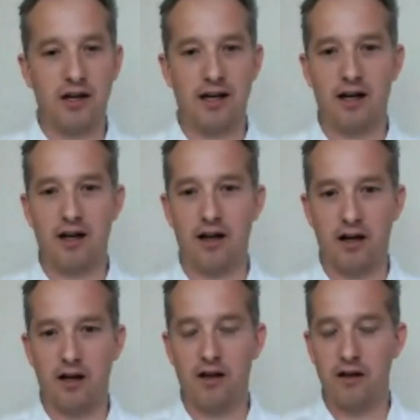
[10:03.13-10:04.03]

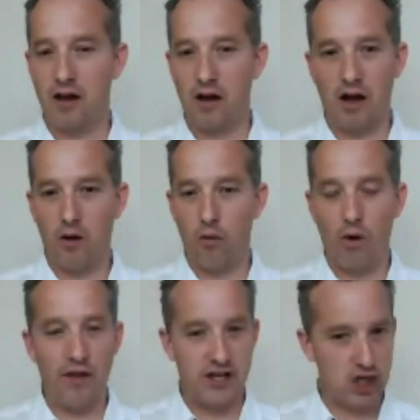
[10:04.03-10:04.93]

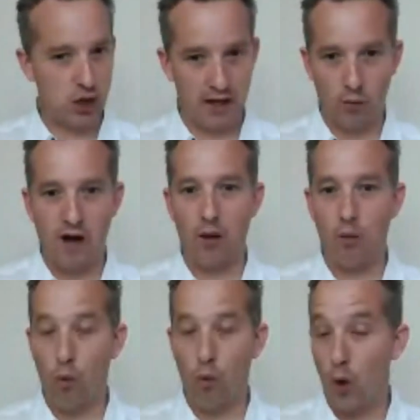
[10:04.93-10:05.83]
what they're doing
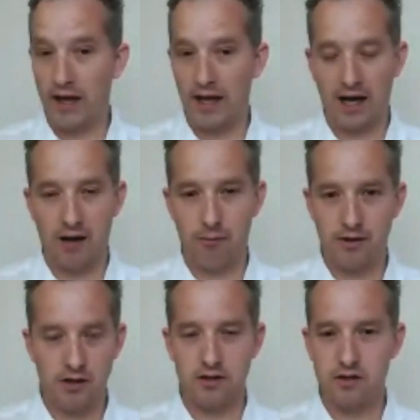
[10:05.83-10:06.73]
while they're walking
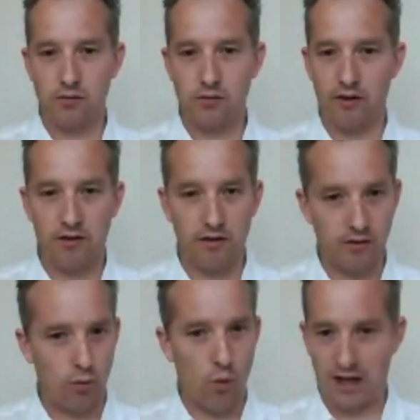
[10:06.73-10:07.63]
up to
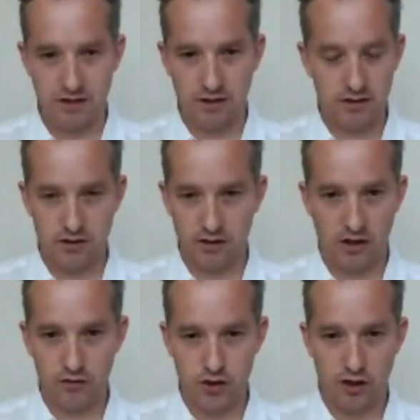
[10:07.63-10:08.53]

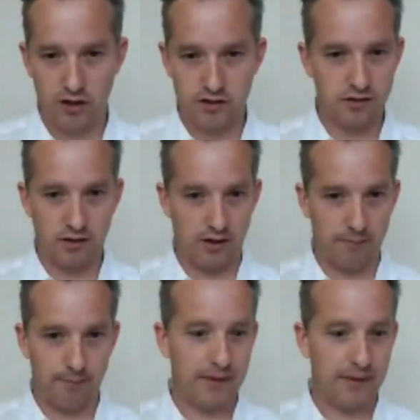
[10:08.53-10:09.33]
the golf shot.